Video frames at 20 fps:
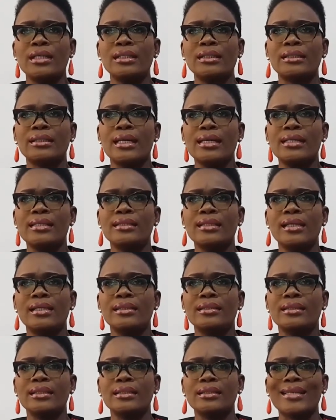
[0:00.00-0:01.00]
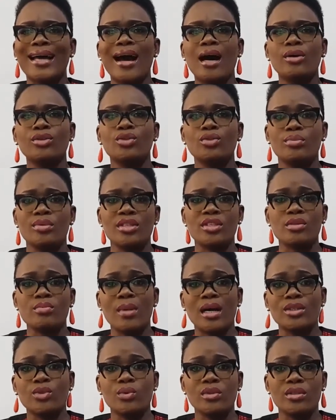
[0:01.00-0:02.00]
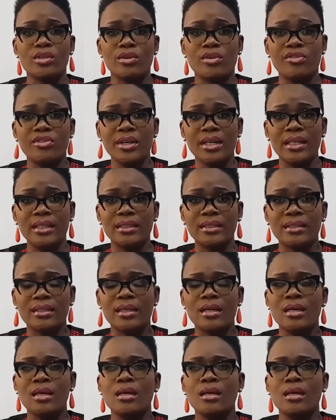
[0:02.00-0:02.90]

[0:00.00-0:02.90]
intelligence is how to be smart with your feelings.